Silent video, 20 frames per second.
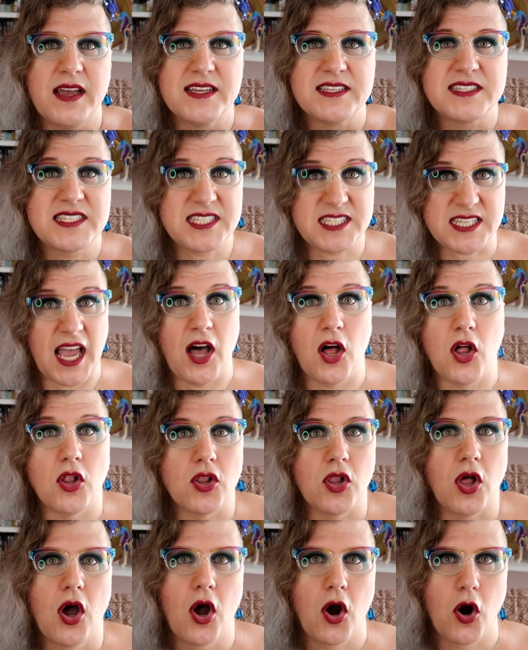
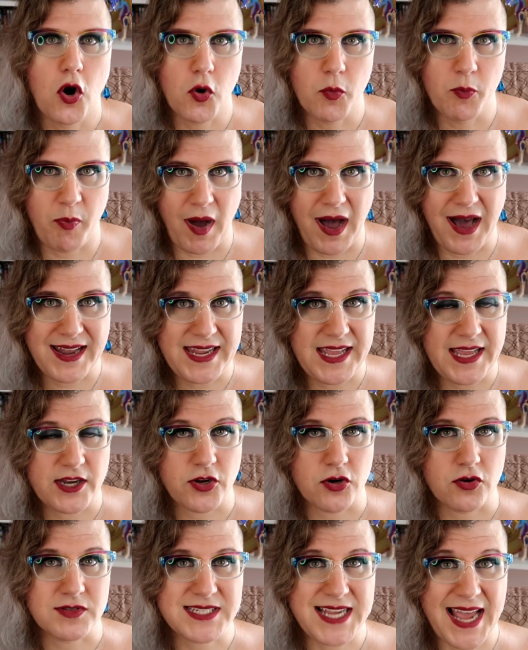sell her body and
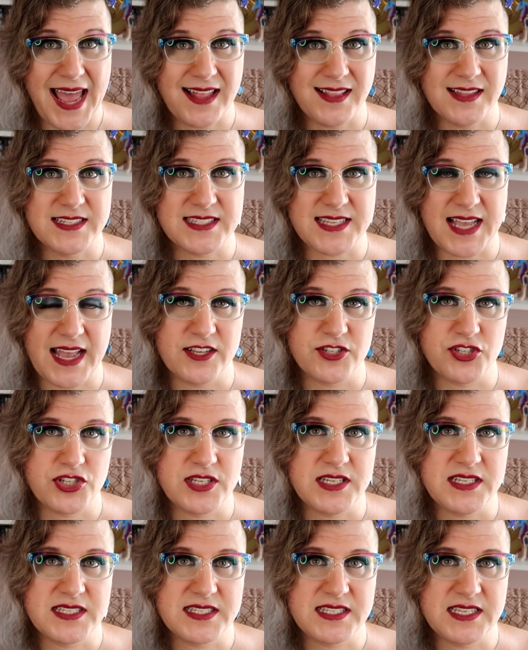her talents as
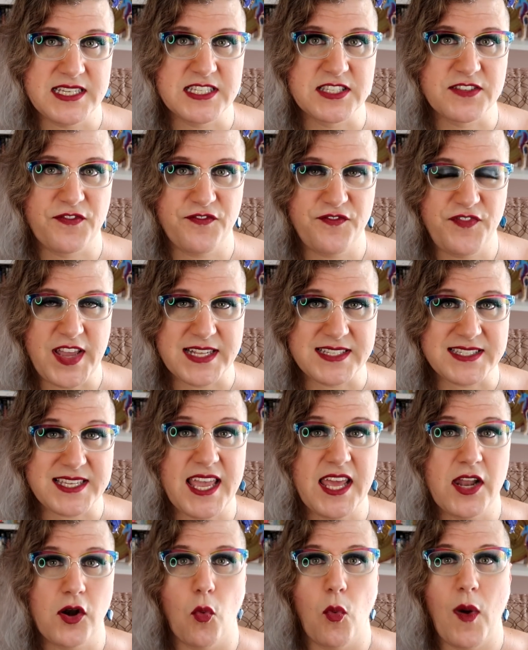she sees fit
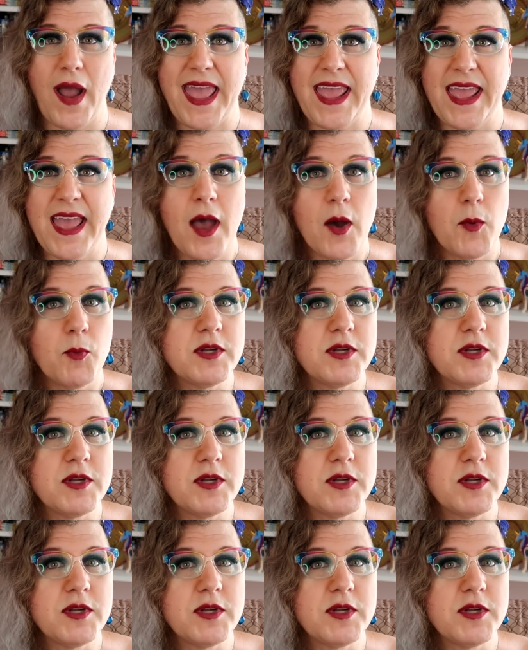in a way